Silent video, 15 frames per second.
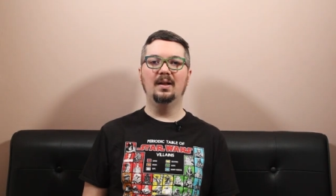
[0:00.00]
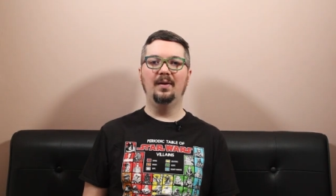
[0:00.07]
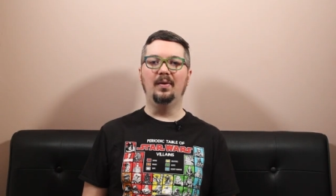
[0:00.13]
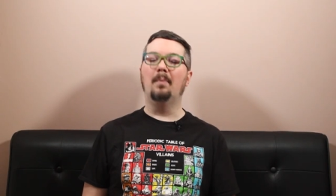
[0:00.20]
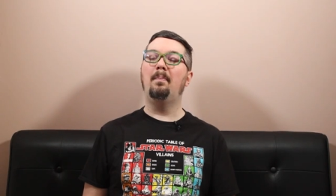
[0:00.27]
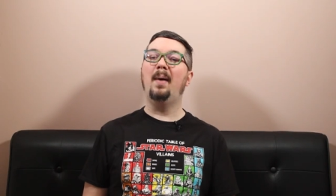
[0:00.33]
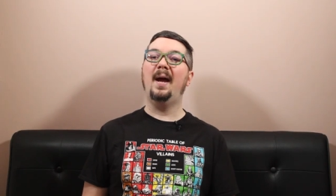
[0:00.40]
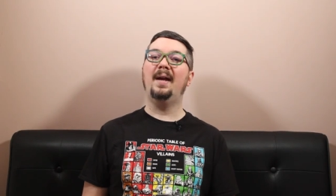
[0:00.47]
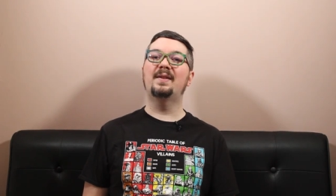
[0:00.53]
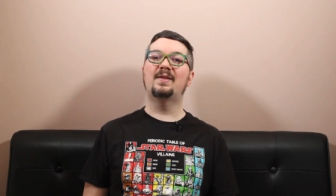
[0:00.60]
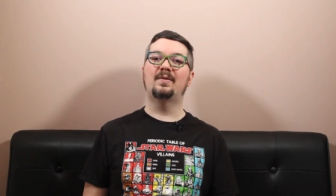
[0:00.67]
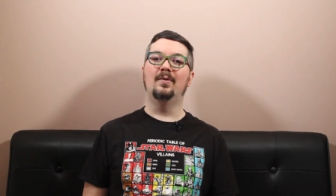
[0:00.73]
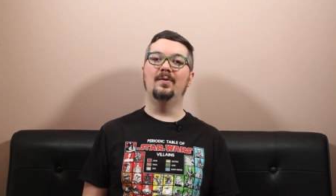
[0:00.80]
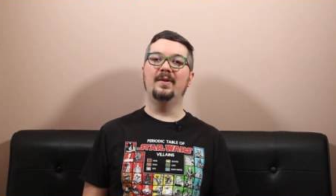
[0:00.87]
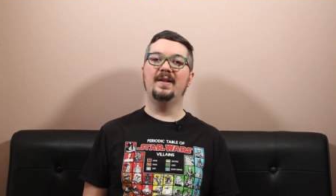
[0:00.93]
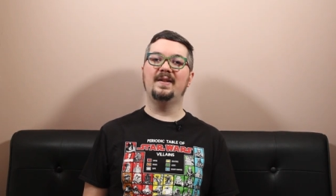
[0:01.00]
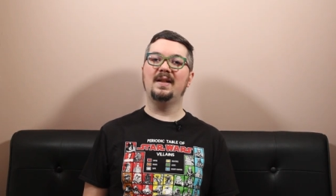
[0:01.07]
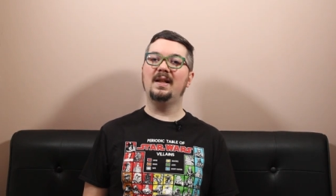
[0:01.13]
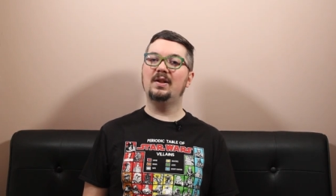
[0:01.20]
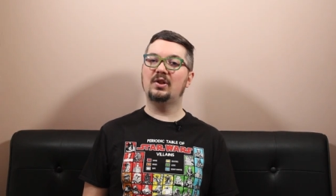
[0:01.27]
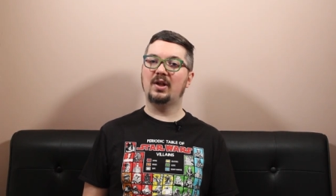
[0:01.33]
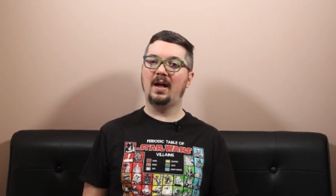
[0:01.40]
The backstories
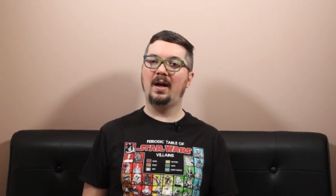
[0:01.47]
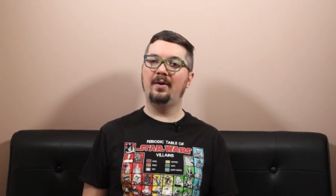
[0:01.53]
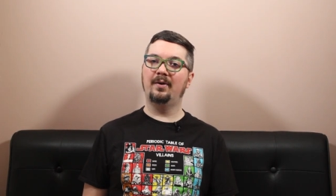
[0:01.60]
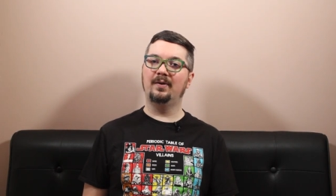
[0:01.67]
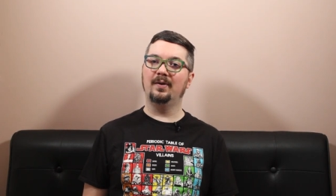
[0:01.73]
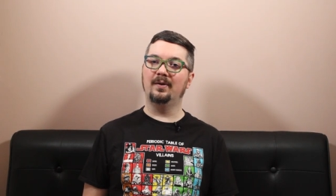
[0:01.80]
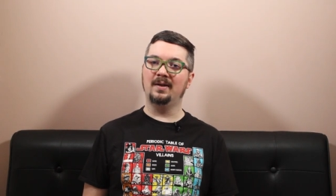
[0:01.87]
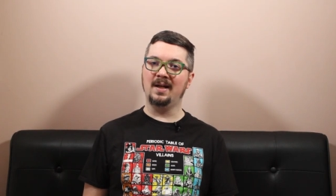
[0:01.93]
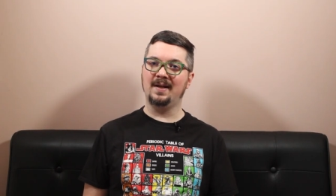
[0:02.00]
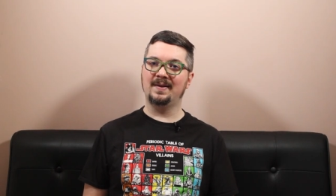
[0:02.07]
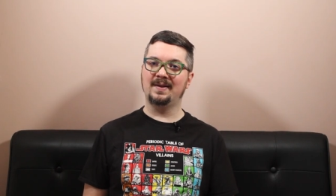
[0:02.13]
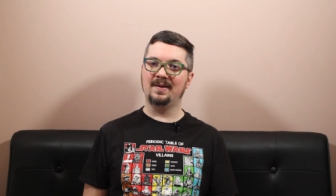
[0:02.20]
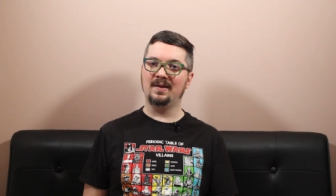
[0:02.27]
each character gets